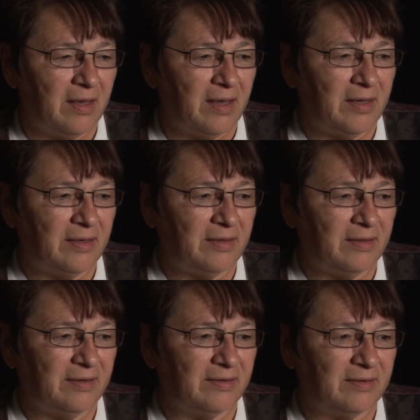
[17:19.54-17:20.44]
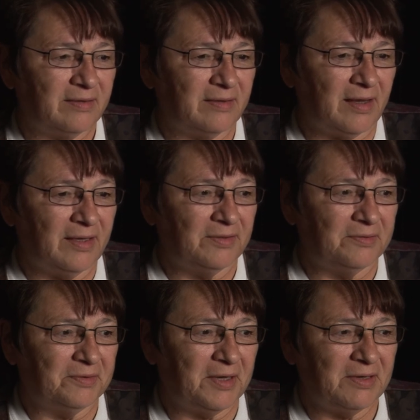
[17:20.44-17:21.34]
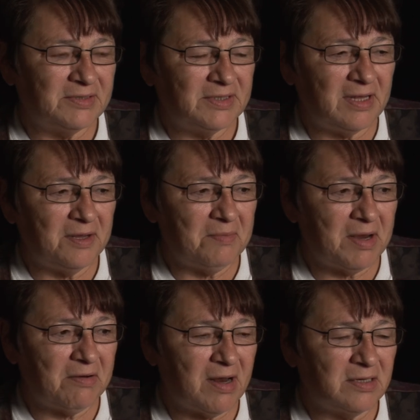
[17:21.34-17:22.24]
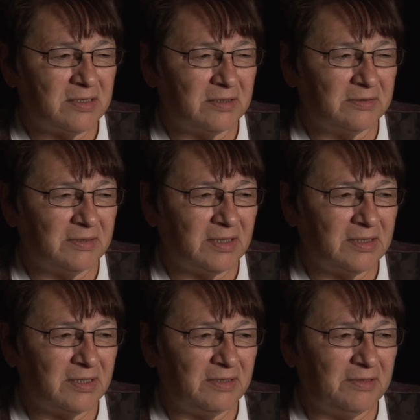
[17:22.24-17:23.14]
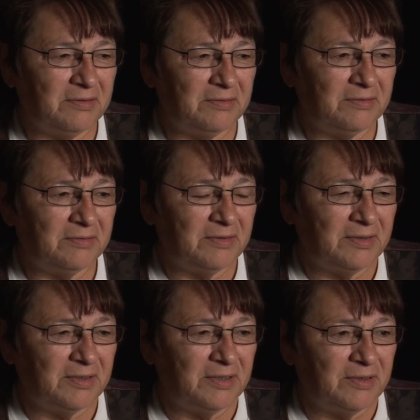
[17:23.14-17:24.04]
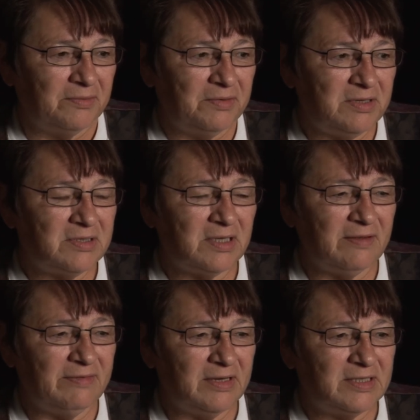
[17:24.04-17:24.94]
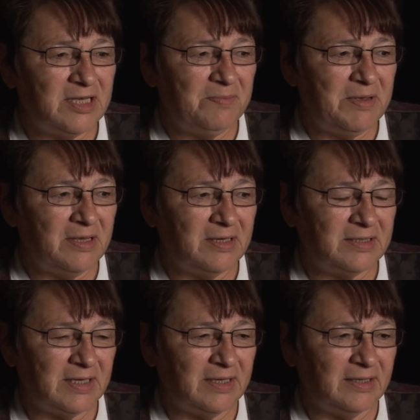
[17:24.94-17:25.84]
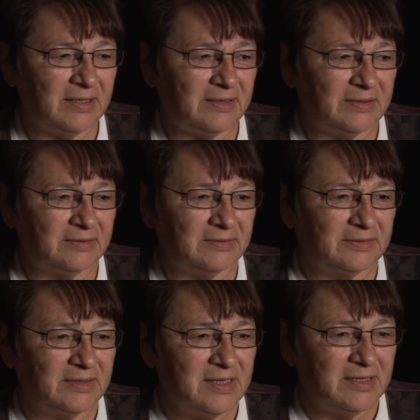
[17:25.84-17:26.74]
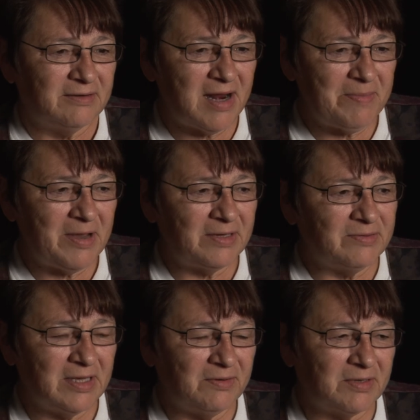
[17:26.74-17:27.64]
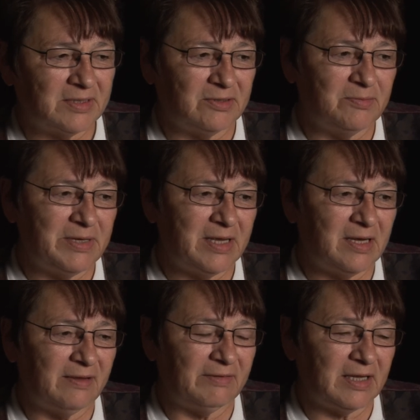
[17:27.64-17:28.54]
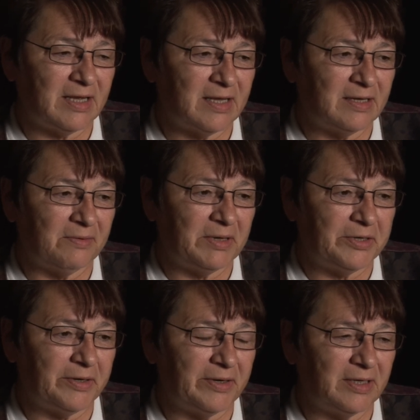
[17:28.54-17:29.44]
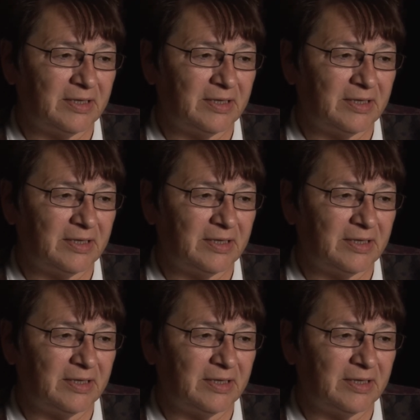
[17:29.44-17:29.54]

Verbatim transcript: And I told I was telling my grandchildren, I said, You we used to live in a teepee in a tent and grandma don't get worse, nobody can live like that in the winter.